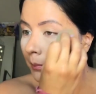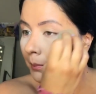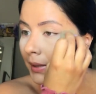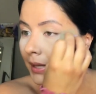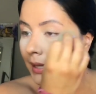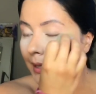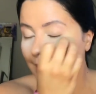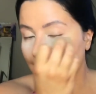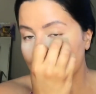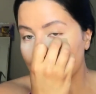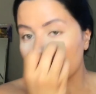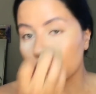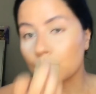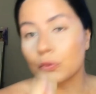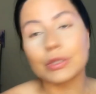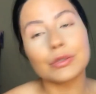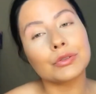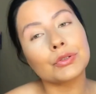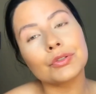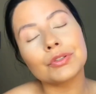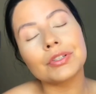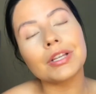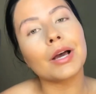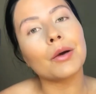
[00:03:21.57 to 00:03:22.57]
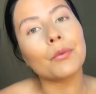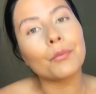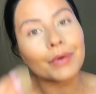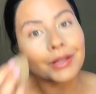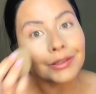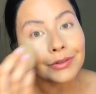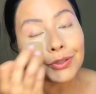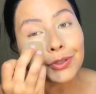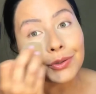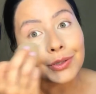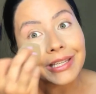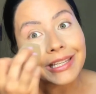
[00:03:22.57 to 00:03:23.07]
because we do not
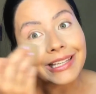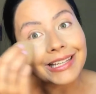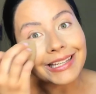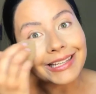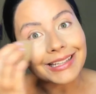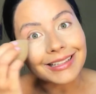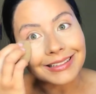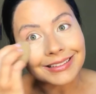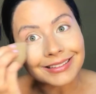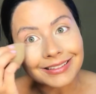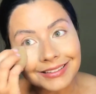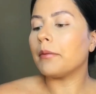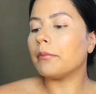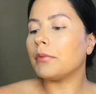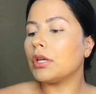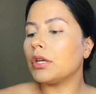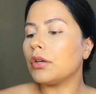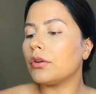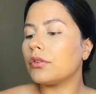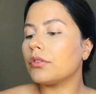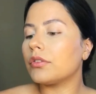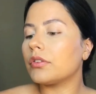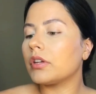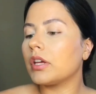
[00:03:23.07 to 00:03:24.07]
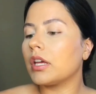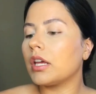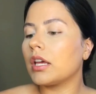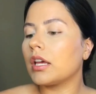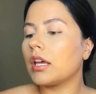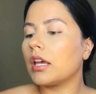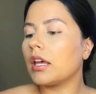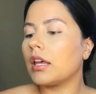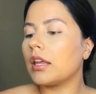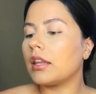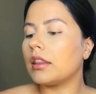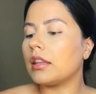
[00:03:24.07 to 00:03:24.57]
want to grease. I'm using
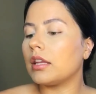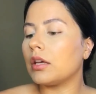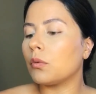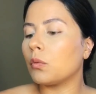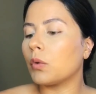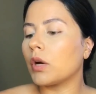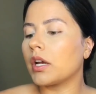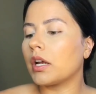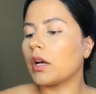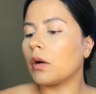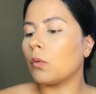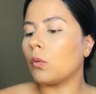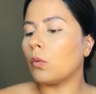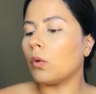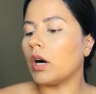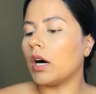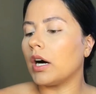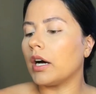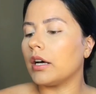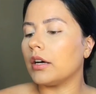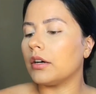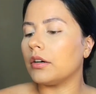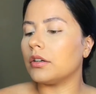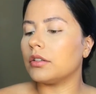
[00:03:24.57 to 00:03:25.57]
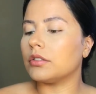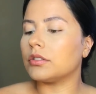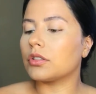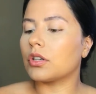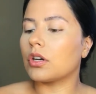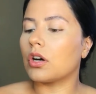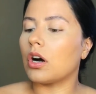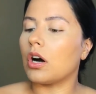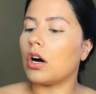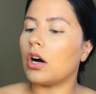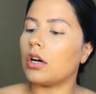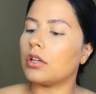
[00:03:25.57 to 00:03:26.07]
the Wet n Wild
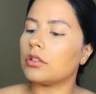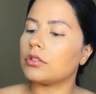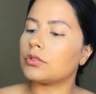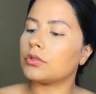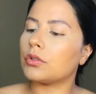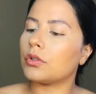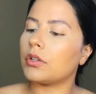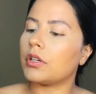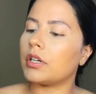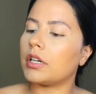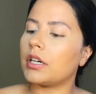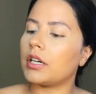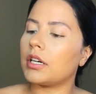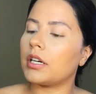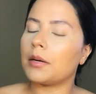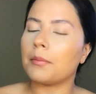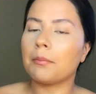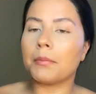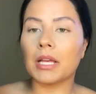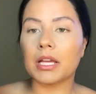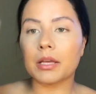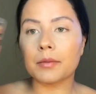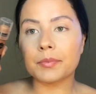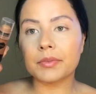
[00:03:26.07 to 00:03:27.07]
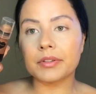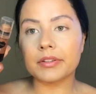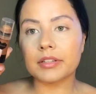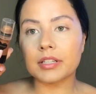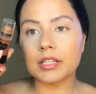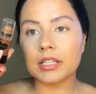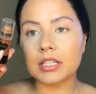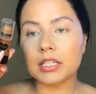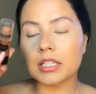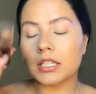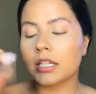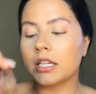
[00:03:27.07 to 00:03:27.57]
contour makeup
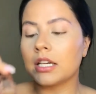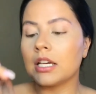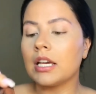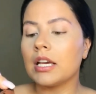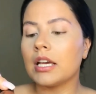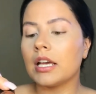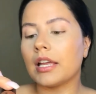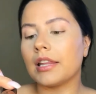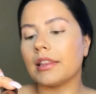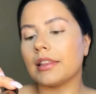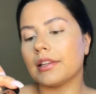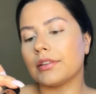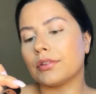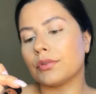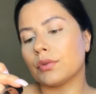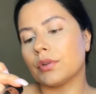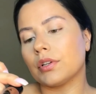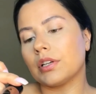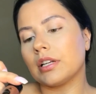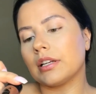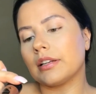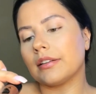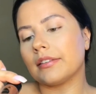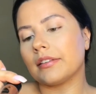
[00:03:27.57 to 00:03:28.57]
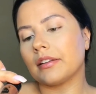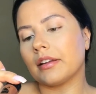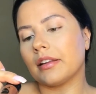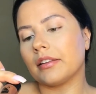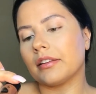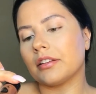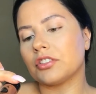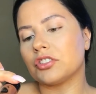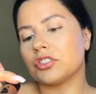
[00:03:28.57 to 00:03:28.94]
stick, and this one is in the